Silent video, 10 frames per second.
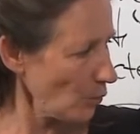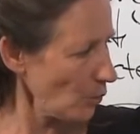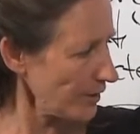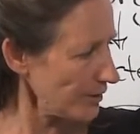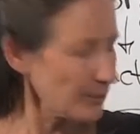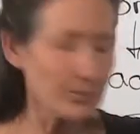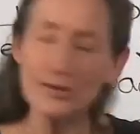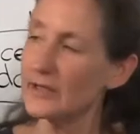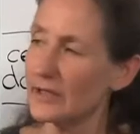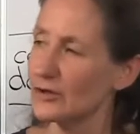What are you
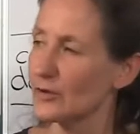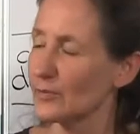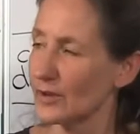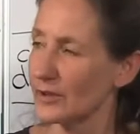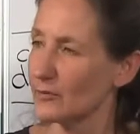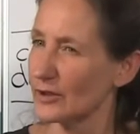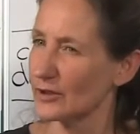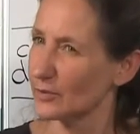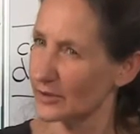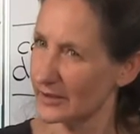putting in your body when
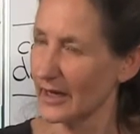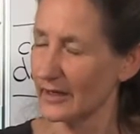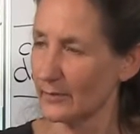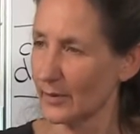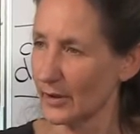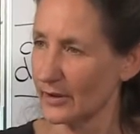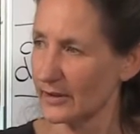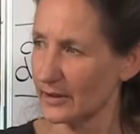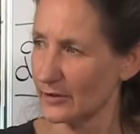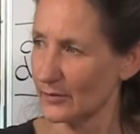you put an
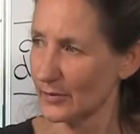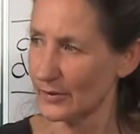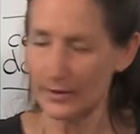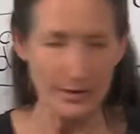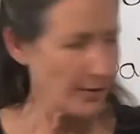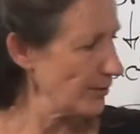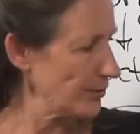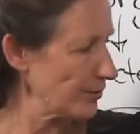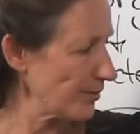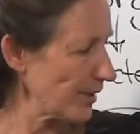antibiotic in your body?
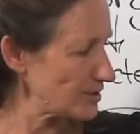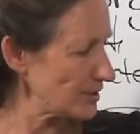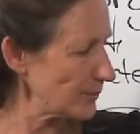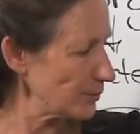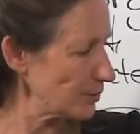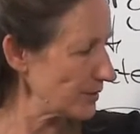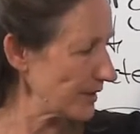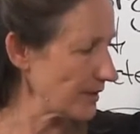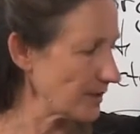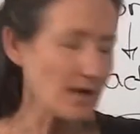You're actually
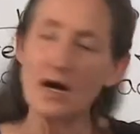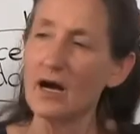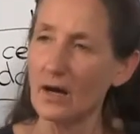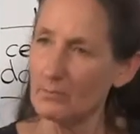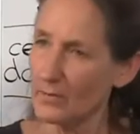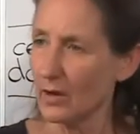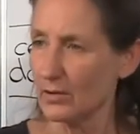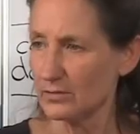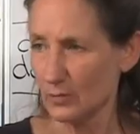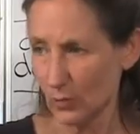putting a
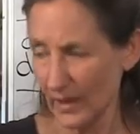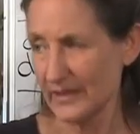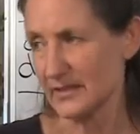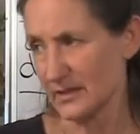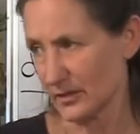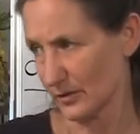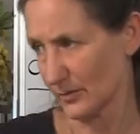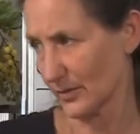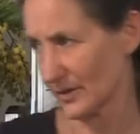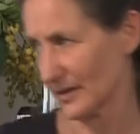mold waste in your
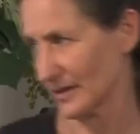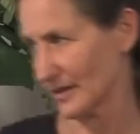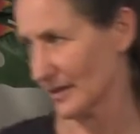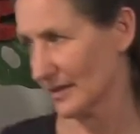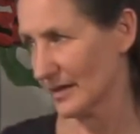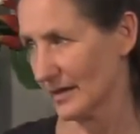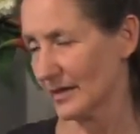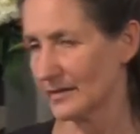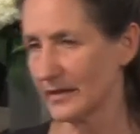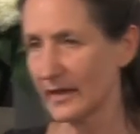body.
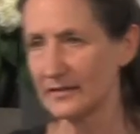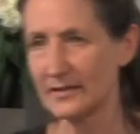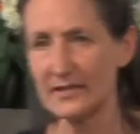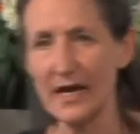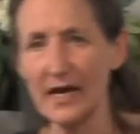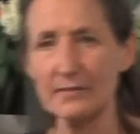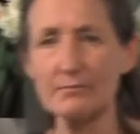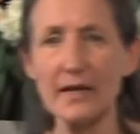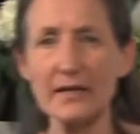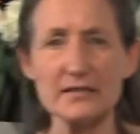Now, to date,
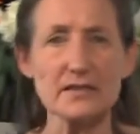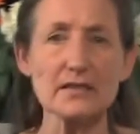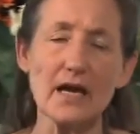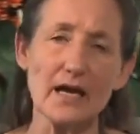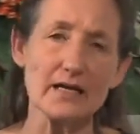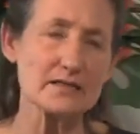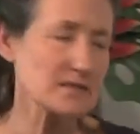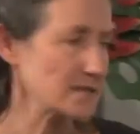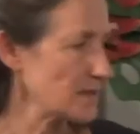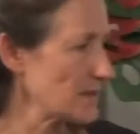medicine
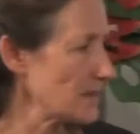has